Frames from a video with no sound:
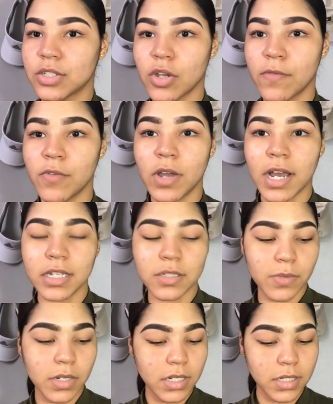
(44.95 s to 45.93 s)
So if you
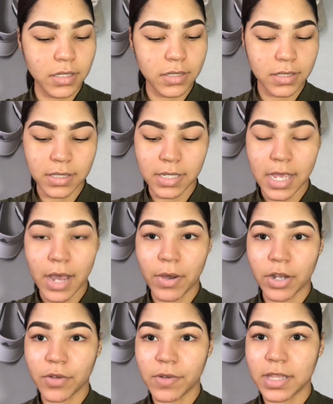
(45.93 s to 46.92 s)
guys want to see how
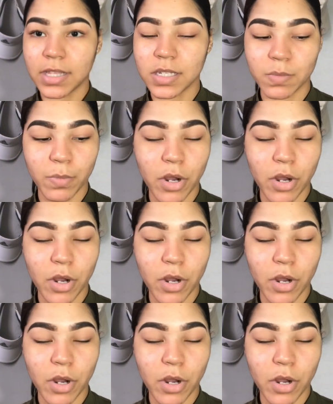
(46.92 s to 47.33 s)
I create this